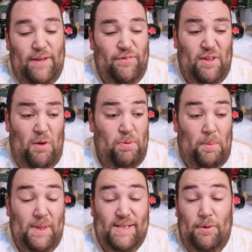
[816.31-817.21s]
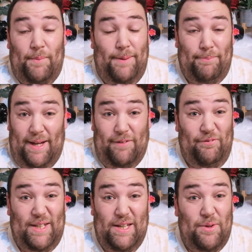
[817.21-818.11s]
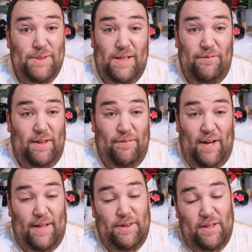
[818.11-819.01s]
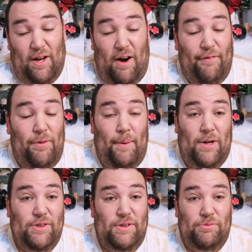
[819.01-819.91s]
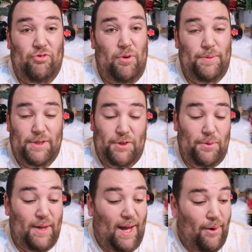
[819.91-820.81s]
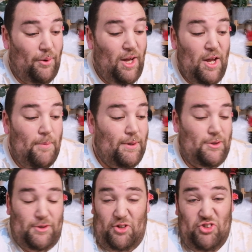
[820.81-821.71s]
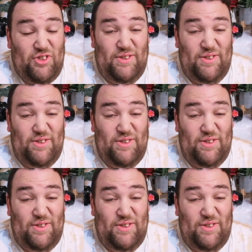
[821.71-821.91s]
even though I'll probably still making videos, even if I had the half of the amount of subscribers I do now, because I